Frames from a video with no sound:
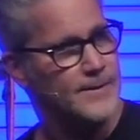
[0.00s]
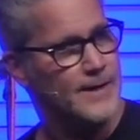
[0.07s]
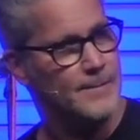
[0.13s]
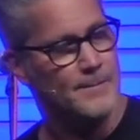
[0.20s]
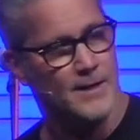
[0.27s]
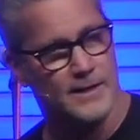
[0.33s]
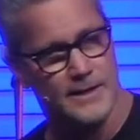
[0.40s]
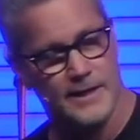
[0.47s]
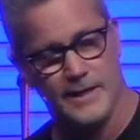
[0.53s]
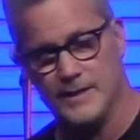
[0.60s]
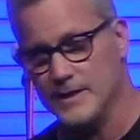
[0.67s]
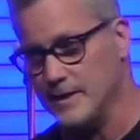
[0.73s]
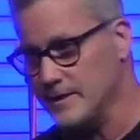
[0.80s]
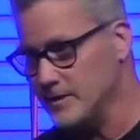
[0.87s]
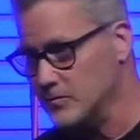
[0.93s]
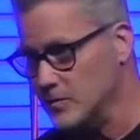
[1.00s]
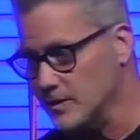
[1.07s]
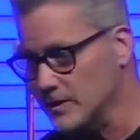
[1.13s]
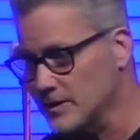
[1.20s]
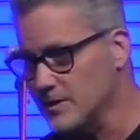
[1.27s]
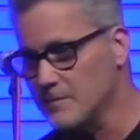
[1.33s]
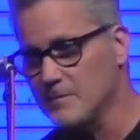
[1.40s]
Among, in, he's
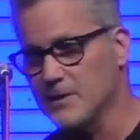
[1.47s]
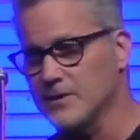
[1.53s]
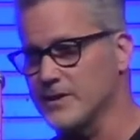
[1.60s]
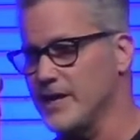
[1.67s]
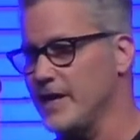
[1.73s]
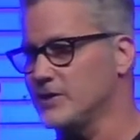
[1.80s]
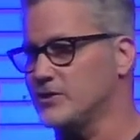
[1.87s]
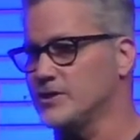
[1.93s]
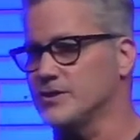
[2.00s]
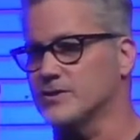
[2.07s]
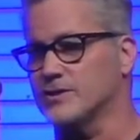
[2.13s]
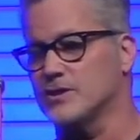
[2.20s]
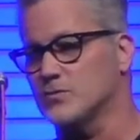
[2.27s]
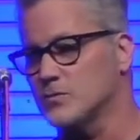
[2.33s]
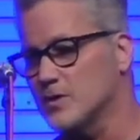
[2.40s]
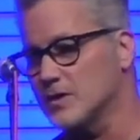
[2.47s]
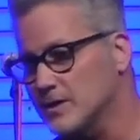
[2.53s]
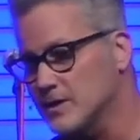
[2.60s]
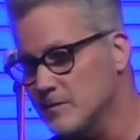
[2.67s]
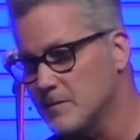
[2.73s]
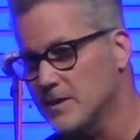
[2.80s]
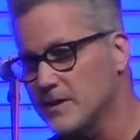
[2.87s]
working among nations, he's
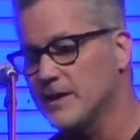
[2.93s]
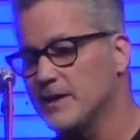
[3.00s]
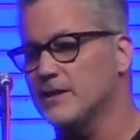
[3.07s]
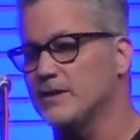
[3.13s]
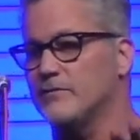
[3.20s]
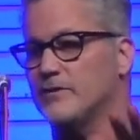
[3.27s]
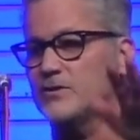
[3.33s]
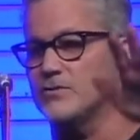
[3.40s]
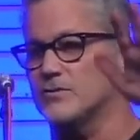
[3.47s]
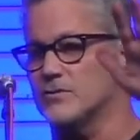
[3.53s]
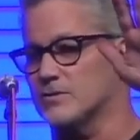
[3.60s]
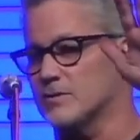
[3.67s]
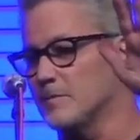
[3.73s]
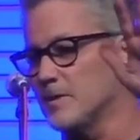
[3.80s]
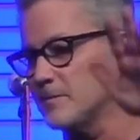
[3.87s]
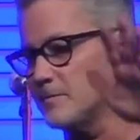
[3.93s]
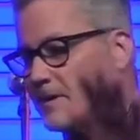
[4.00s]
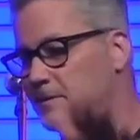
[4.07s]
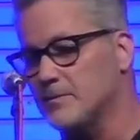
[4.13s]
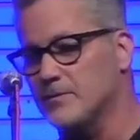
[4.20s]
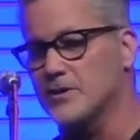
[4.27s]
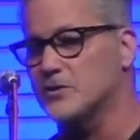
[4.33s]
working among individuals, among
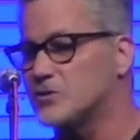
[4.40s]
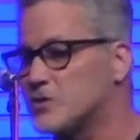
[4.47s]
people that